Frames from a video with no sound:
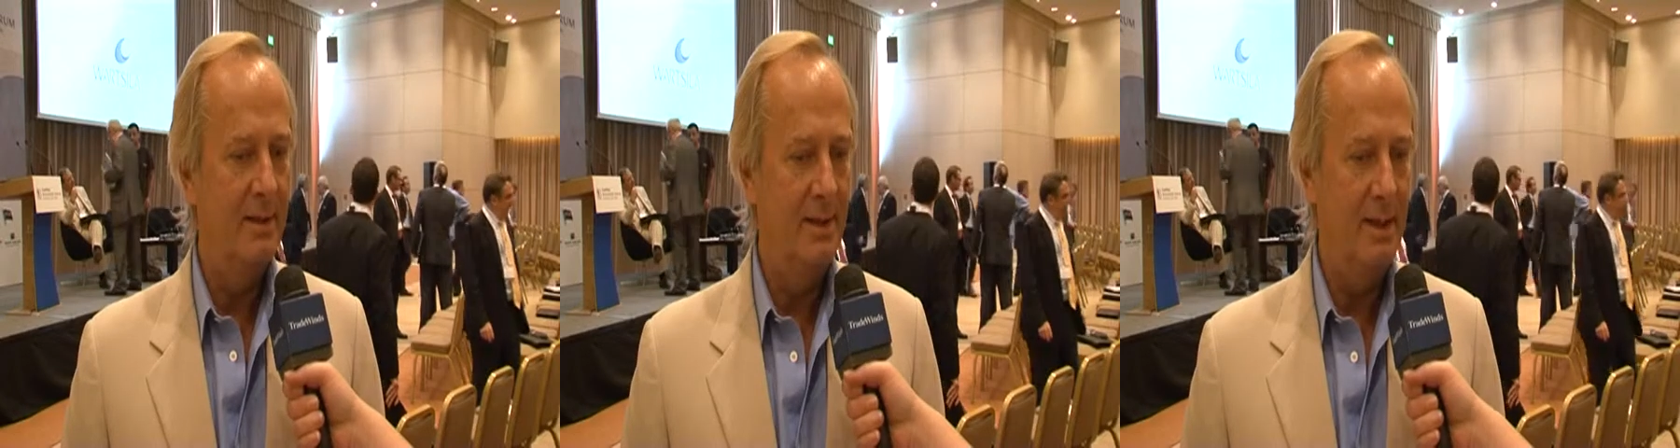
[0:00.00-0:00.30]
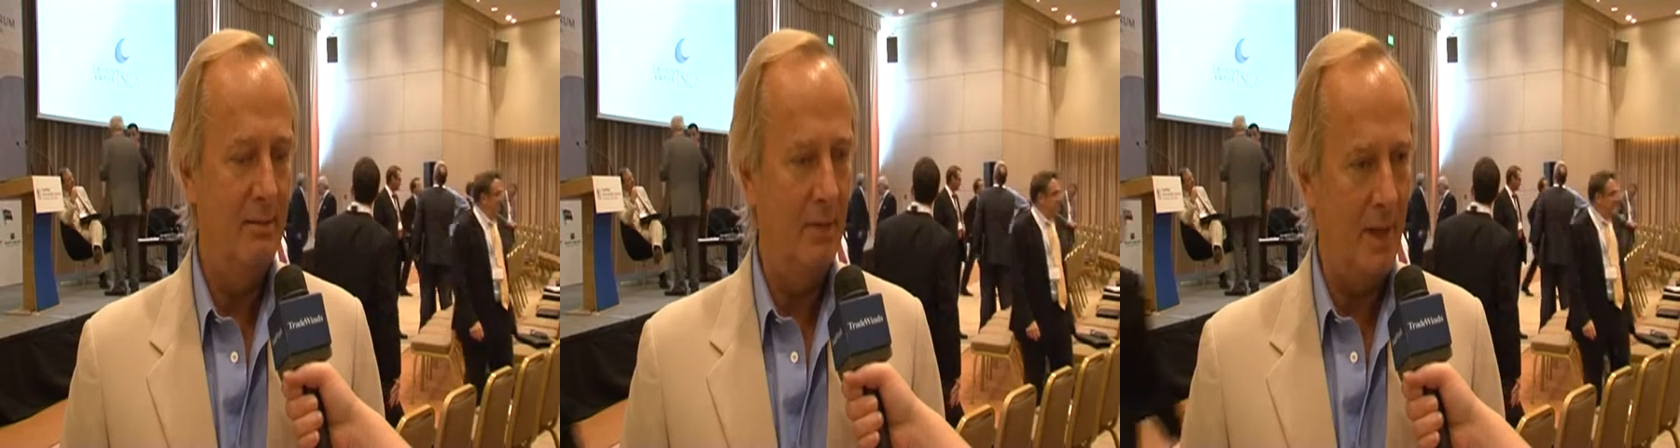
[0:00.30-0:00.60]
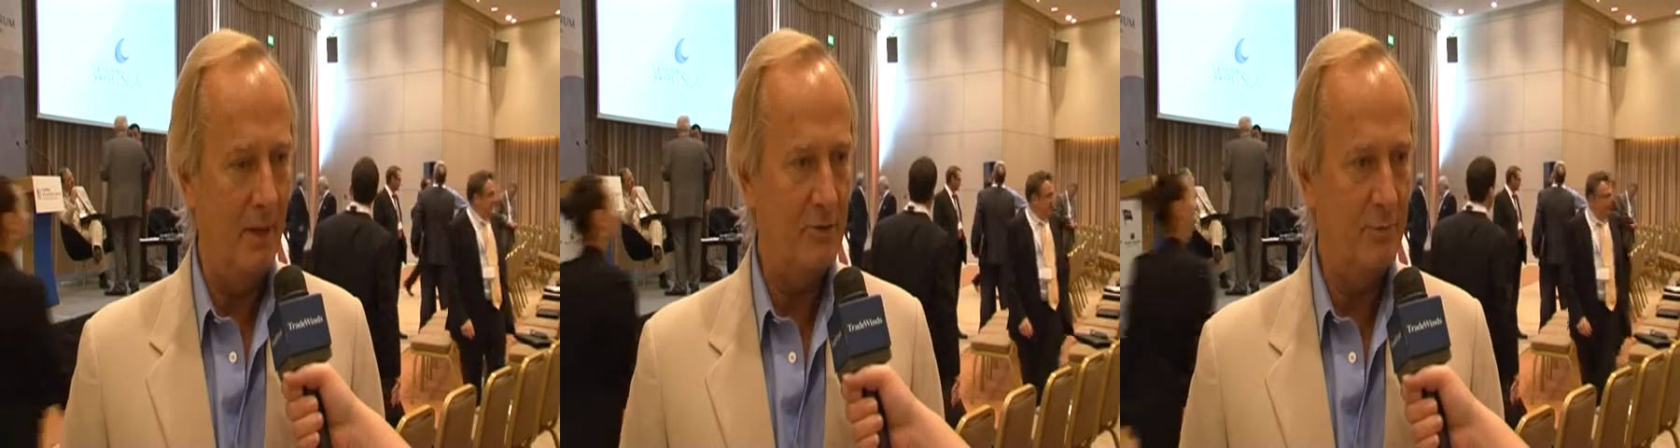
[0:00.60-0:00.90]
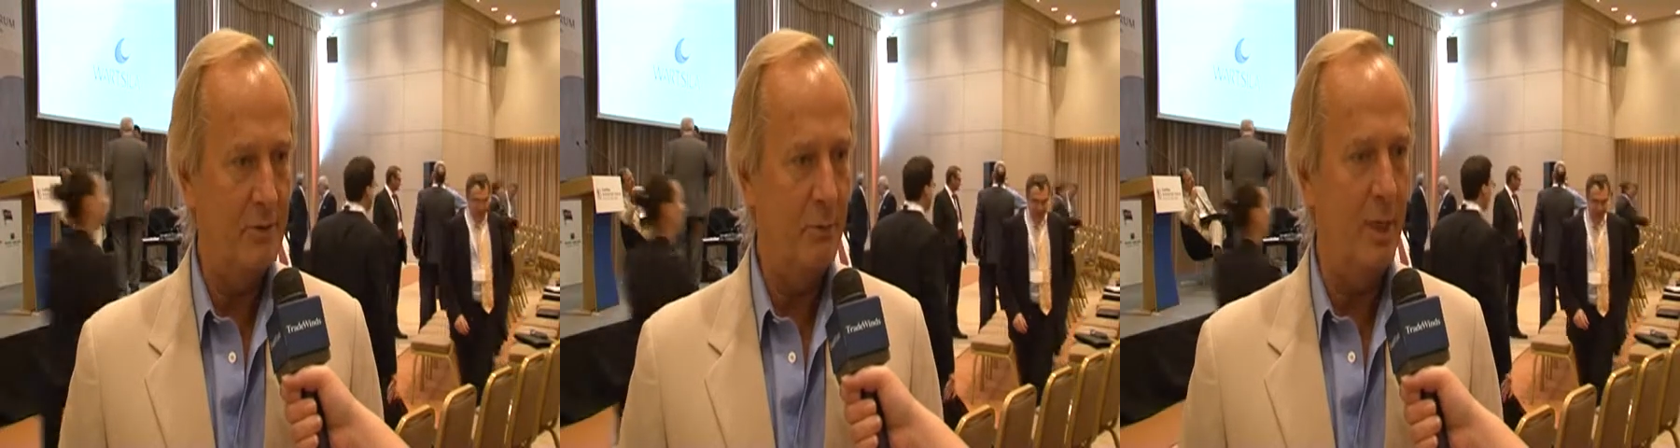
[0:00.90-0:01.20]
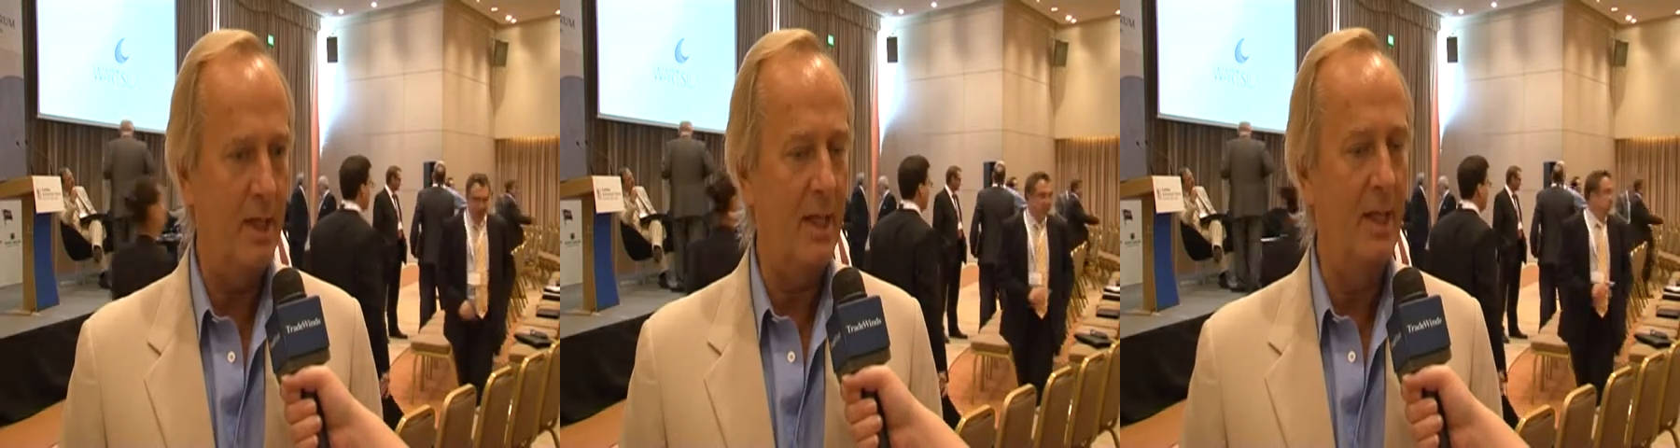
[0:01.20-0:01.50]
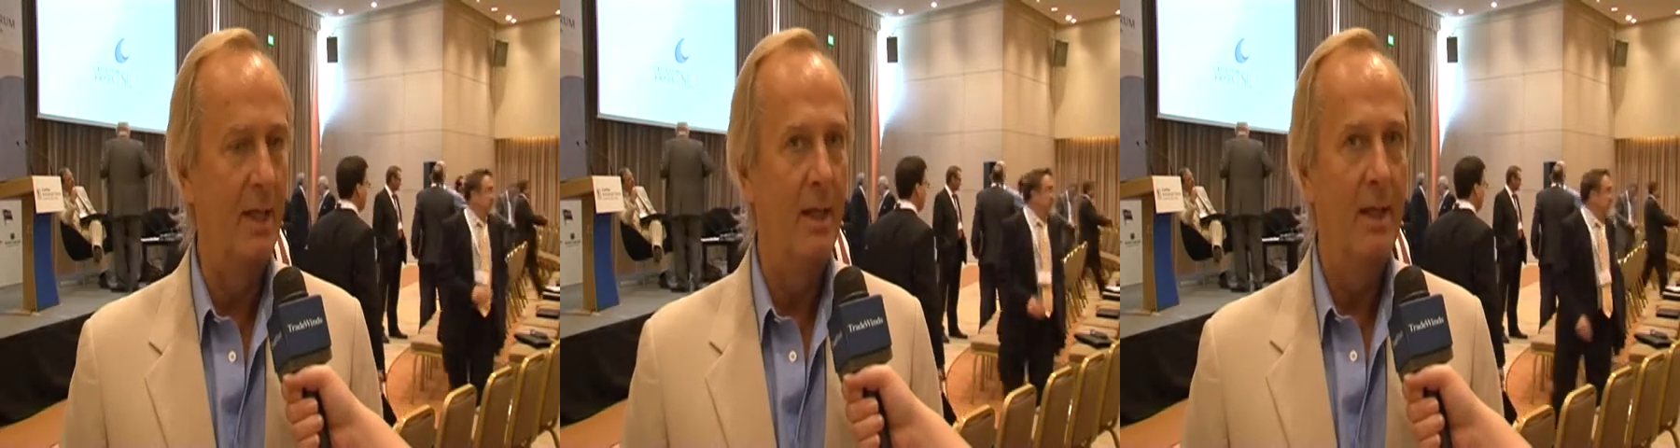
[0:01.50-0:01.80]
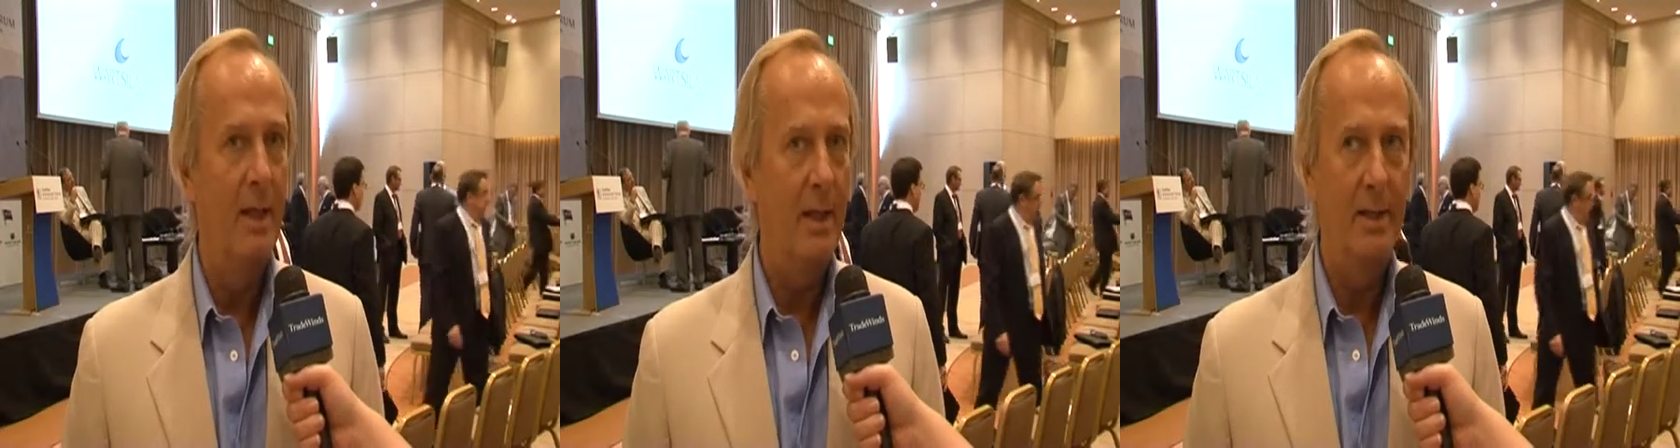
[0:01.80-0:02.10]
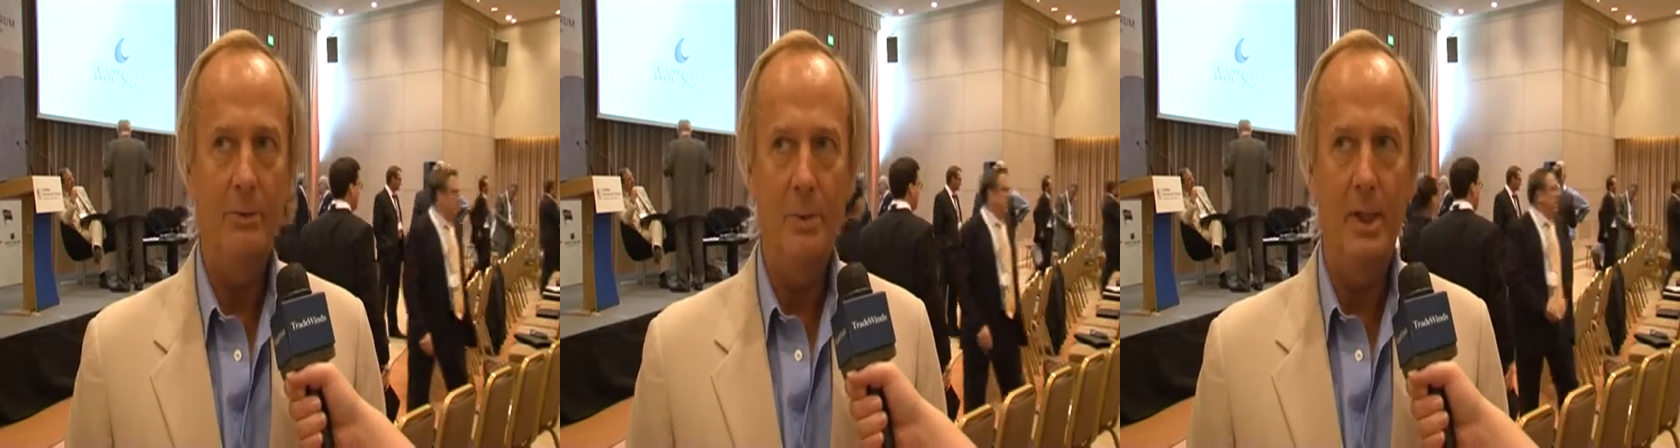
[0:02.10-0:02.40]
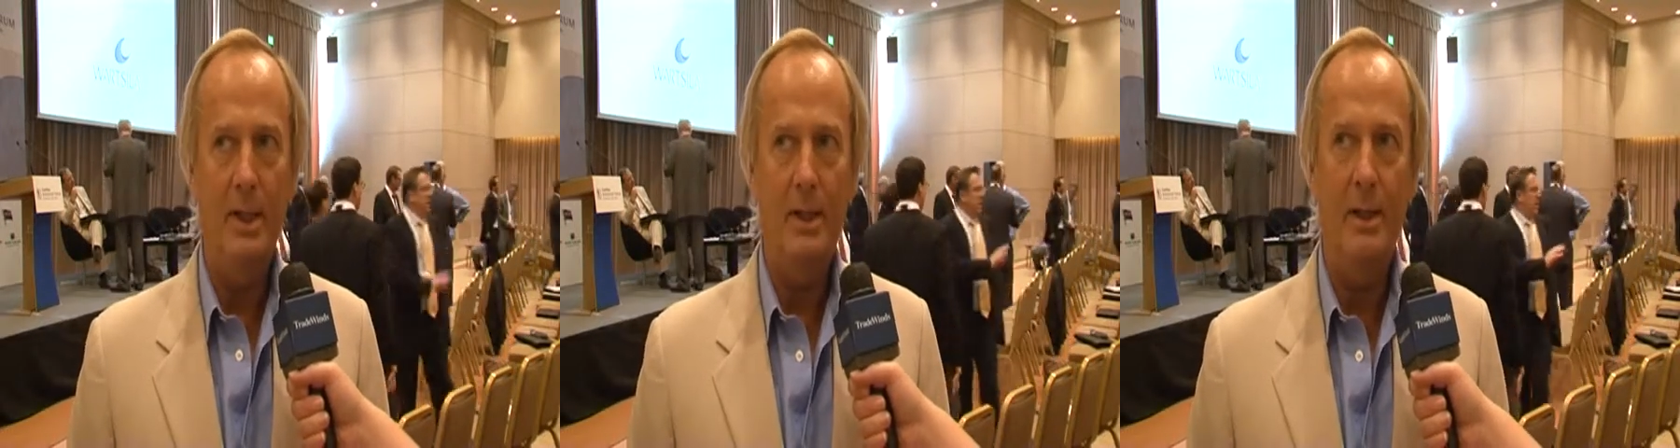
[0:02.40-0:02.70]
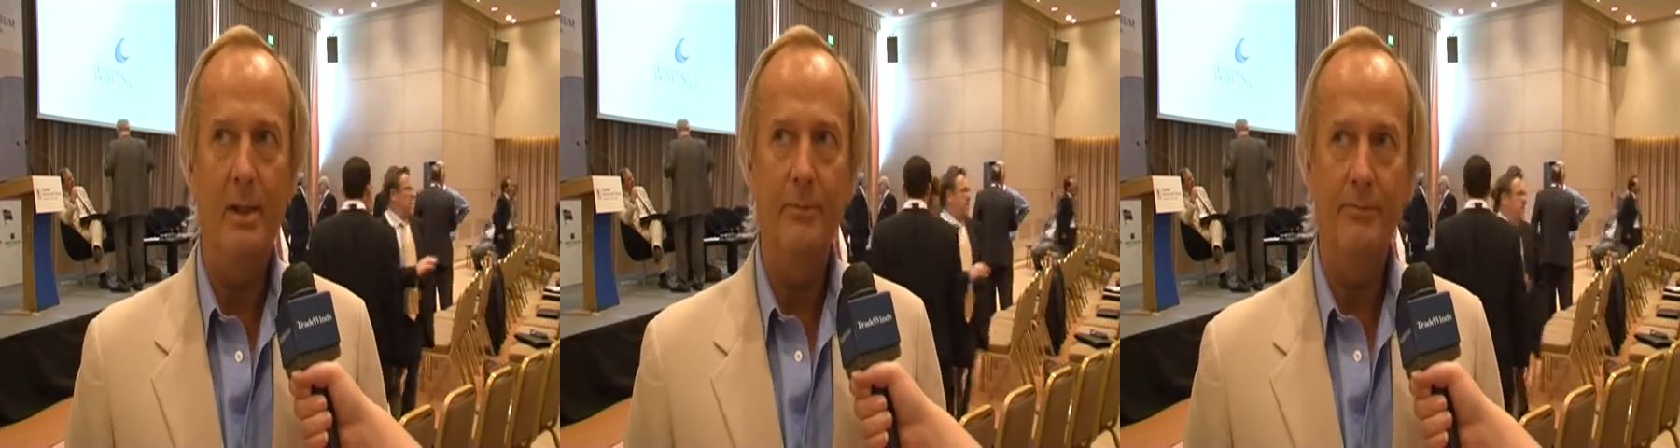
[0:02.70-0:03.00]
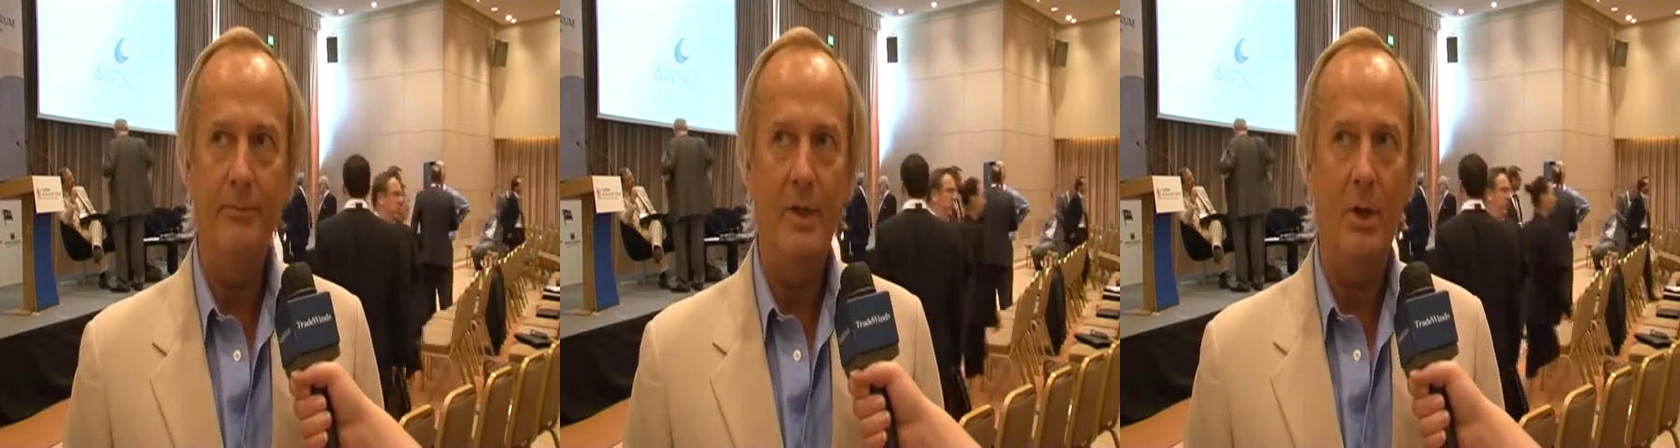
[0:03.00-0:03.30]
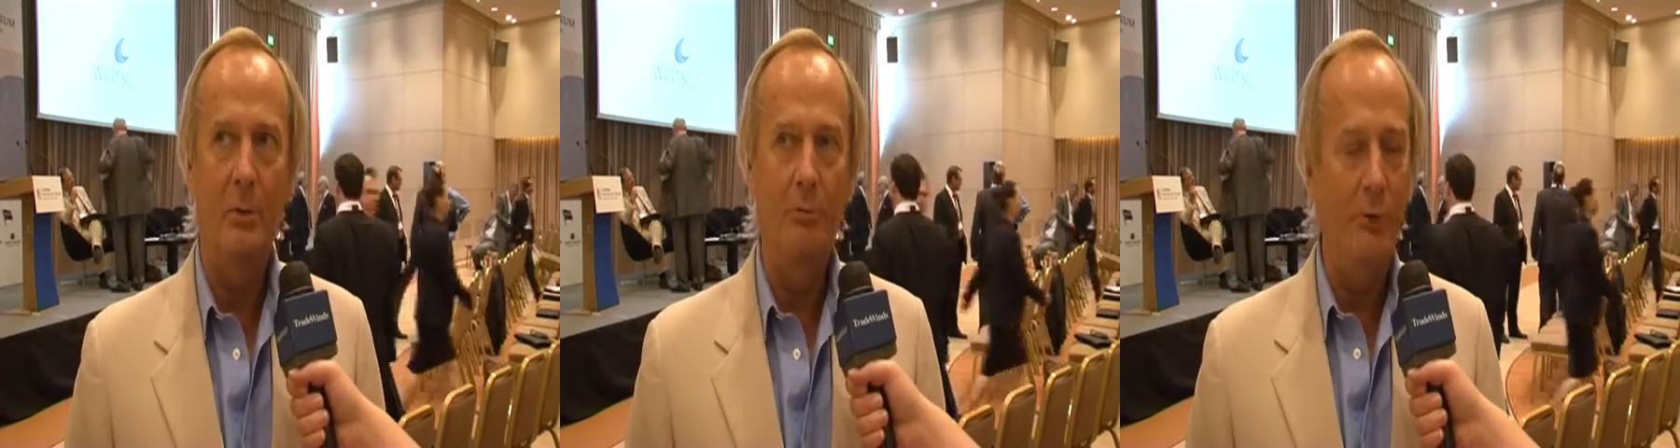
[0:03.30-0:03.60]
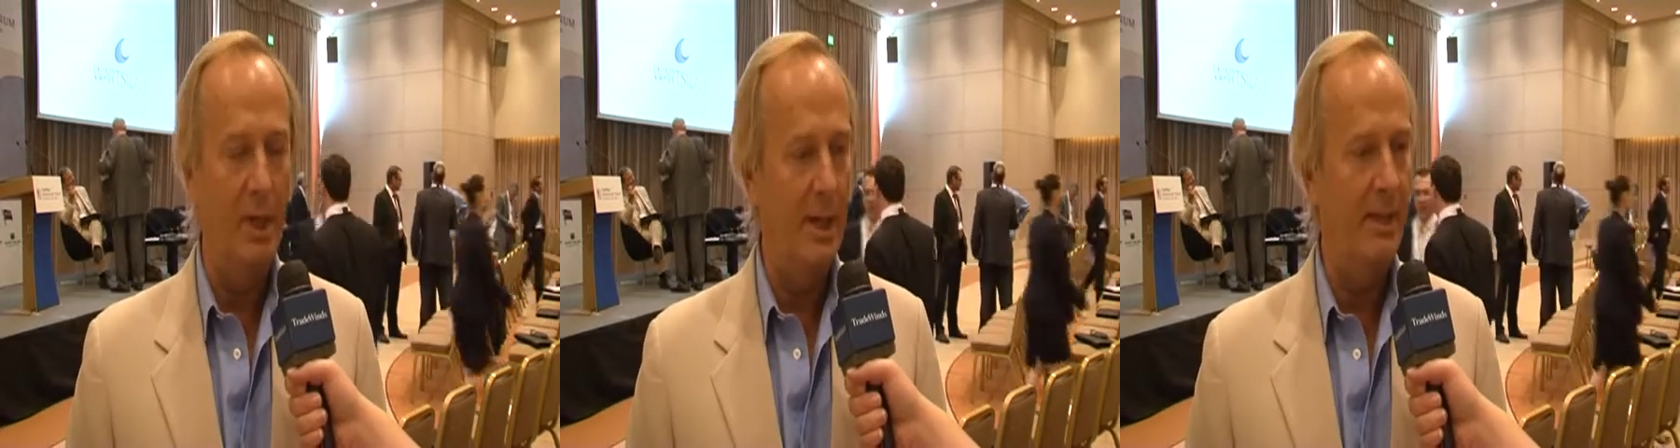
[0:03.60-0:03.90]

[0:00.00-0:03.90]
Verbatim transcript: The relationship is working and we are hopeful